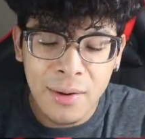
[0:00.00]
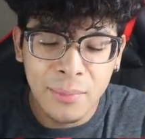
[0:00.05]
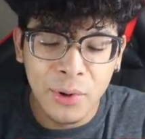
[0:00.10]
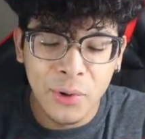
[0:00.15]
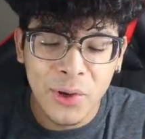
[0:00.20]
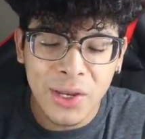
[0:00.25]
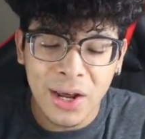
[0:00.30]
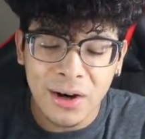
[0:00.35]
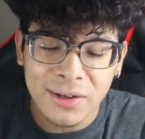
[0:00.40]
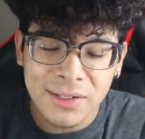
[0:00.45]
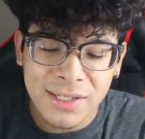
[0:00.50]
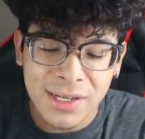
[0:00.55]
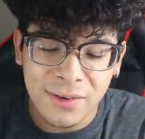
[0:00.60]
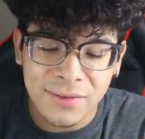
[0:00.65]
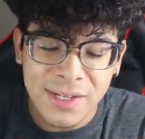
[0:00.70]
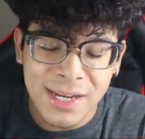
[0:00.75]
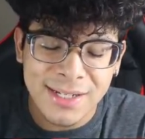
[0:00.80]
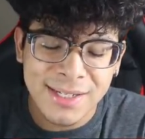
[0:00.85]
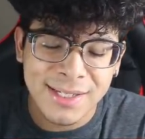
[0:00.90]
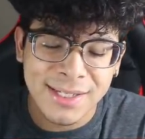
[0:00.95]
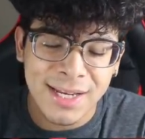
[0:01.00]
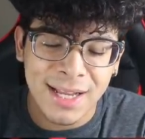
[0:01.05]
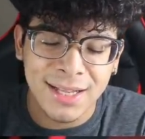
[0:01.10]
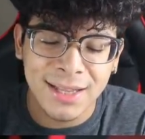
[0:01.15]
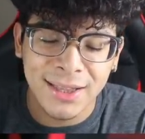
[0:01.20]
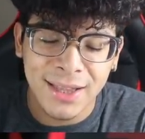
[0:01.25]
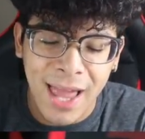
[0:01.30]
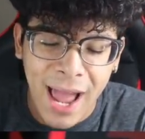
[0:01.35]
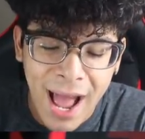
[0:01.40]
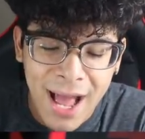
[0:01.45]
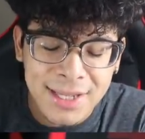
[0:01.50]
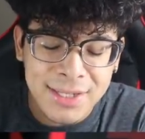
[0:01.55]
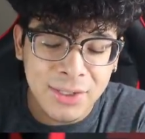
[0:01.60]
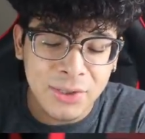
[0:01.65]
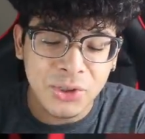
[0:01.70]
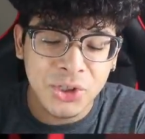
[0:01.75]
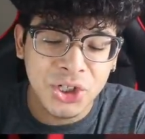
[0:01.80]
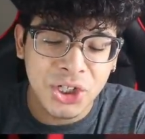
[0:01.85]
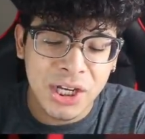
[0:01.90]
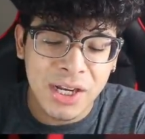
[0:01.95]
But we got ourselves a
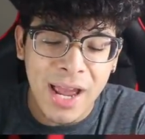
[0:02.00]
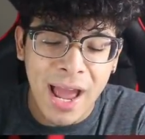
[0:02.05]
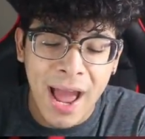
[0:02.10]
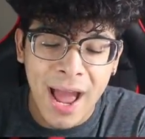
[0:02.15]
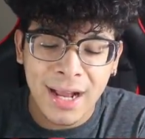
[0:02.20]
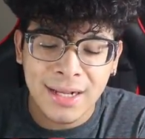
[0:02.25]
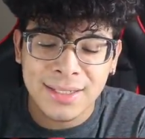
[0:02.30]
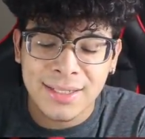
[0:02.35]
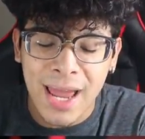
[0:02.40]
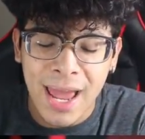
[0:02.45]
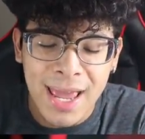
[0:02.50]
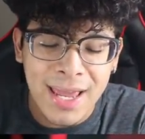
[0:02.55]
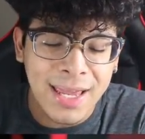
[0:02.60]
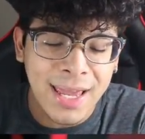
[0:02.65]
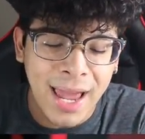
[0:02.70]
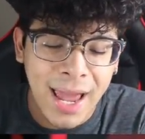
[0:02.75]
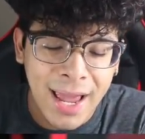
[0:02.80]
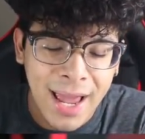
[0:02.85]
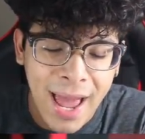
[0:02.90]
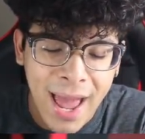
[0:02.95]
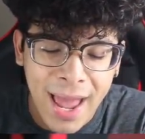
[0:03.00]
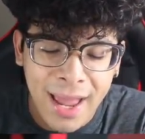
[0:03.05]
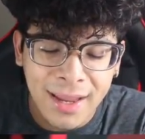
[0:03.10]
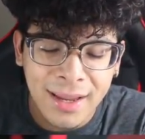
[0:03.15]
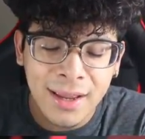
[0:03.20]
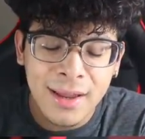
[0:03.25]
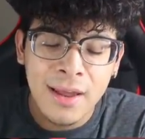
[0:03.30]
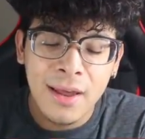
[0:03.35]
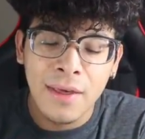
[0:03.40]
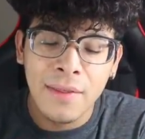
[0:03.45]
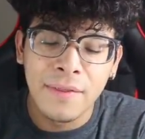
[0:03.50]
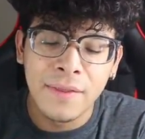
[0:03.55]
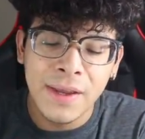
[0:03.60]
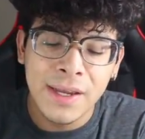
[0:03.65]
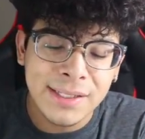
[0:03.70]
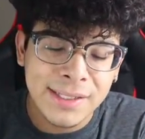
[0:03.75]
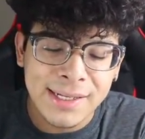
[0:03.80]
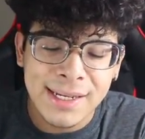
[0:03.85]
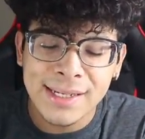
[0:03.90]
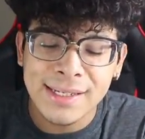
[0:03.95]
Salazzle G X, aka
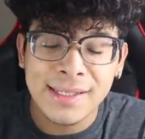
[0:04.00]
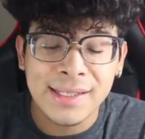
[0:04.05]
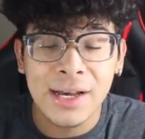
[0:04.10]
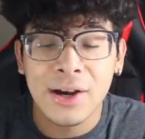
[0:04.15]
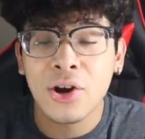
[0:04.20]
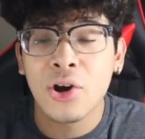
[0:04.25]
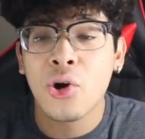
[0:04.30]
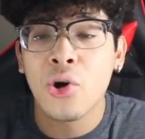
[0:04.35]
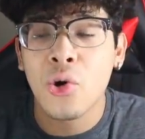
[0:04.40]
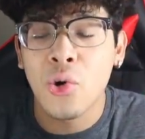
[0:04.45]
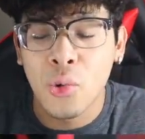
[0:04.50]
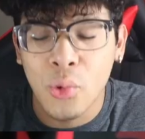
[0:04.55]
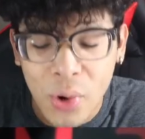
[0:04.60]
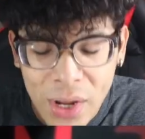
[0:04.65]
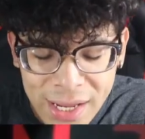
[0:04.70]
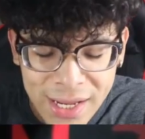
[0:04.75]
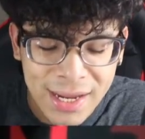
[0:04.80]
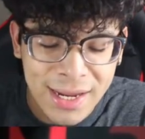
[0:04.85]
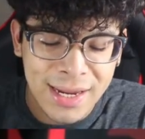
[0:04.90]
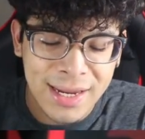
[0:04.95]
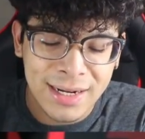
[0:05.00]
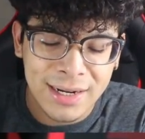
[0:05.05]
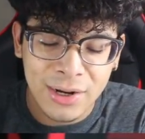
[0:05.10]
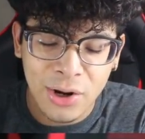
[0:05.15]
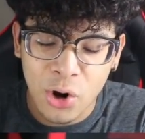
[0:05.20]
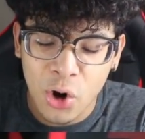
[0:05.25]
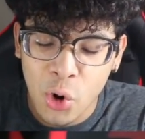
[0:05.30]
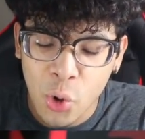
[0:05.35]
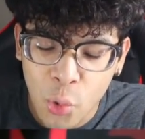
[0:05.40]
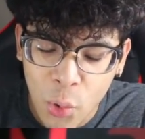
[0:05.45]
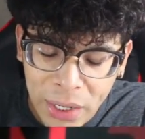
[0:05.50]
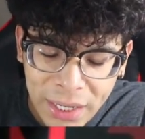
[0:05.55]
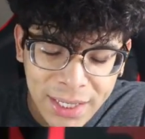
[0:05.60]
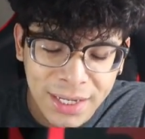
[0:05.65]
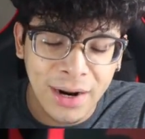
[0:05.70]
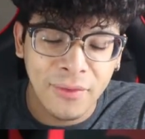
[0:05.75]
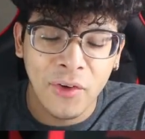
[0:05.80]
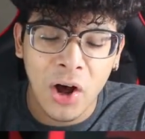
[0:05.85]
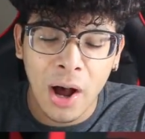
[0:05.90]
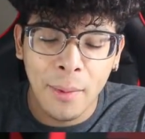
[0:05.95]
this is the queen,
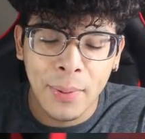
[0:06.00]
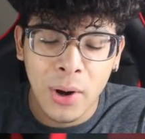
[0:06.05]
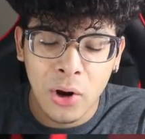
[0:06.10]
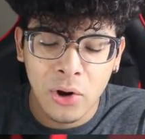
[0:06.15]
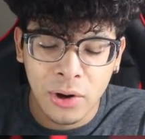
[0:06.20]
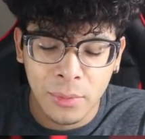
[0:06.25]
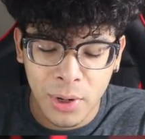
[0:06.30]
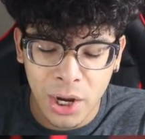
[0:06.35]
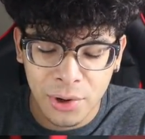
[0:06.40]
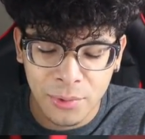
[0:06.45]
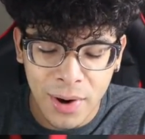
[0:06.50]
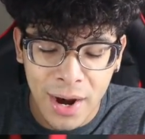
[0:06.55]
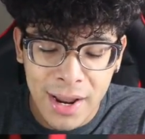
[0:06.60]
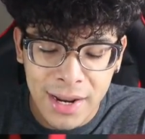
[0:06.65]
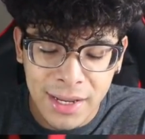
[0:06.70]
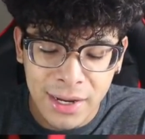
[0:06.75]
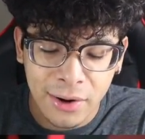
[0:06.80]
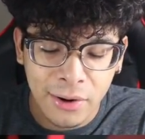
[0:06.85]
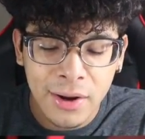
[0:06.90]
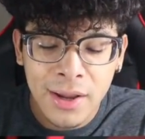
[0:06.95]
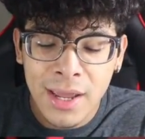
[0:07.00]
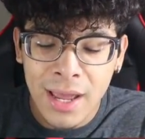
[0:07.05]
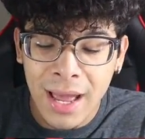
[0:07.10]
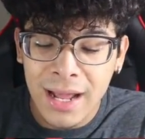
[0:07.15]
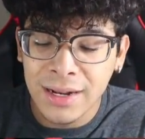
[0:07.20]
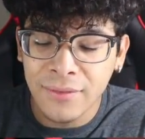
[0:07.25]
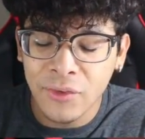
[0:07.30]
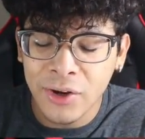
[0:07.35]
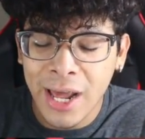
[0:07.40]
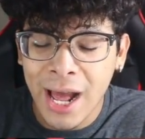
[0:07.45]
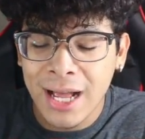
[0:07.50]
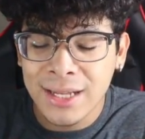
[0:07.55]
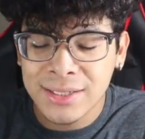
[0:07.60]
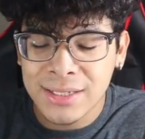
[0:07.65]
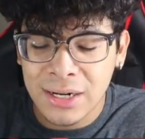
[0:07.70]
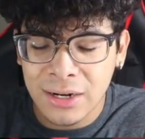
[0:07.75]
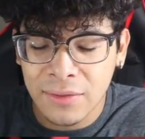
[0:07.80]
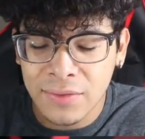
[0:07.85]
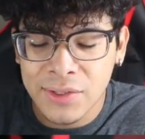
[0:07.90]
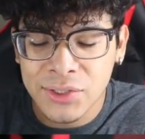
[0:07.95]
queen of all Pokemon right here. It even has
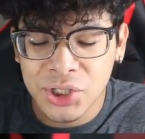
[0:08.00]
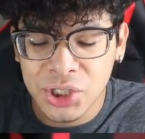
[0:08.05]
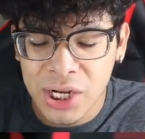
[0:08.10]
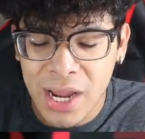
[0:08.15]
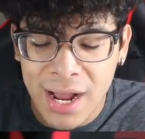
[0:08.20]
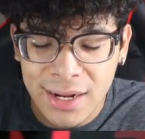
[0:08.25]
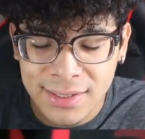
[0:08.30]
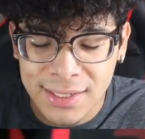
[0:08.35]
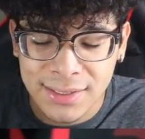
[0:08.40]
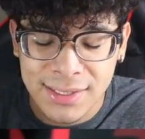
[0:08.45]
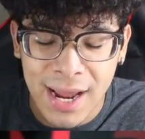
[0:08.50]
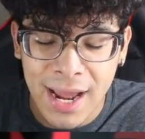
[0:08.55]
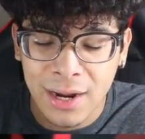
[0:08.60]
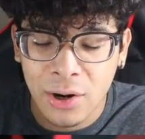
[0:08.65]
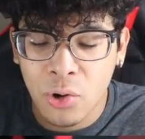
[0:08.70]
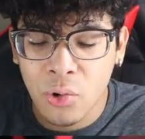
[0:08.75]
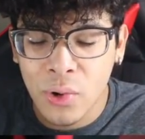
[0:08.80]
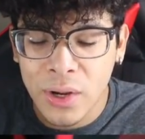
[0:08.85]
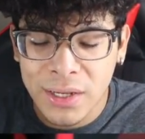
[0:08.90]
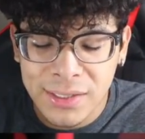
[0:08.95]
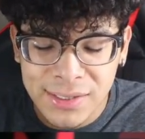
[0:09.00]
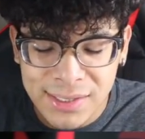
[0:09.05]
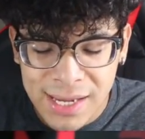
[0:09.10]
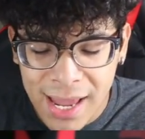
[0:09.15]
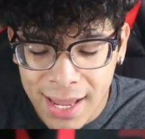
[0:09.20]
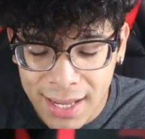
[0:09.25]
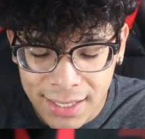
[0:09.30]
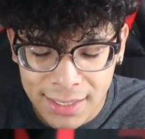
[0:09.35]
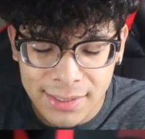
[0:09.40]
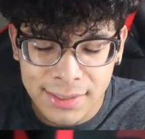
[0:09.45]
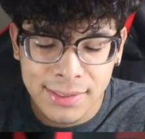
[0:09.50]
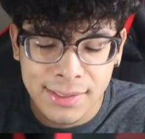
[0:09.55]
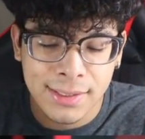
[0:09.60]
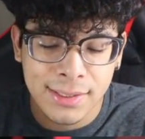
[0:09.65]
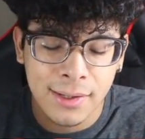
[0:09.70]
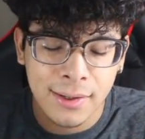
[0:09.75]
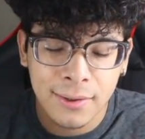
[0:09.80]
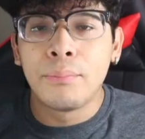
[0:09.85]
it on the G X attack, Queen's Haze.